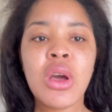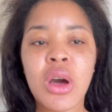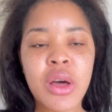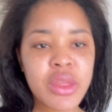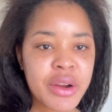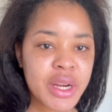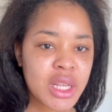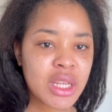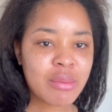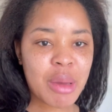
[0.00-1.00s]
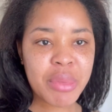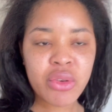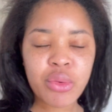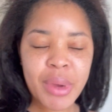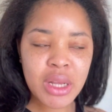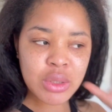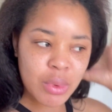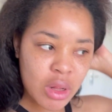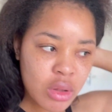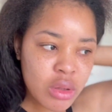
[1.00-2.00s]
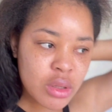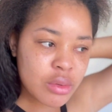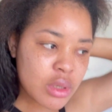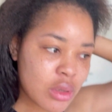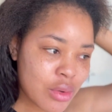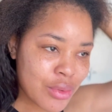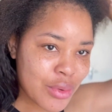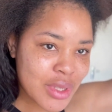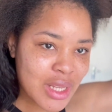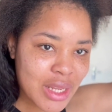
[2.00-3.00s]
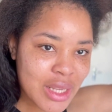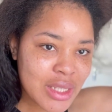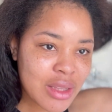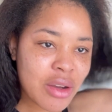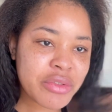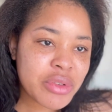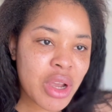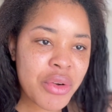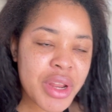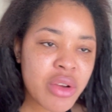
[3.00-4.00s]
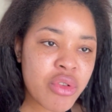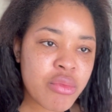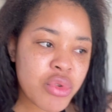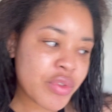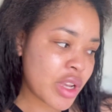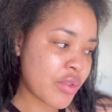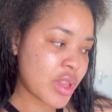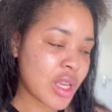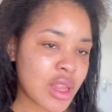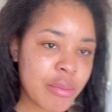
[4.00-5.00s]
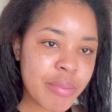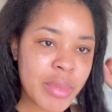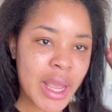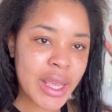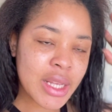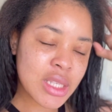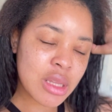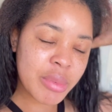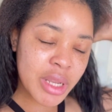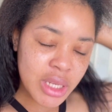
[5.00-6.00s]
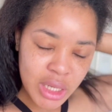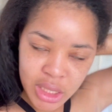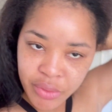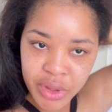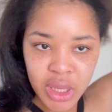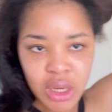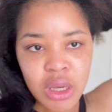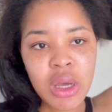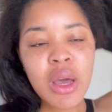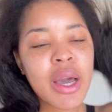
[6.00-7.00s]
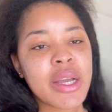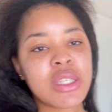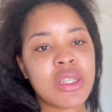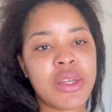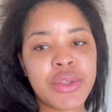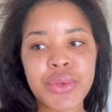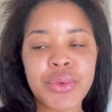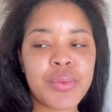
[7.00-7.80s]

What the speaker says: thoroughly cleaning my bedroom as well. Although it's like late in the afternoon, I already removed everything, the blankets, the bedding and everything. I just need to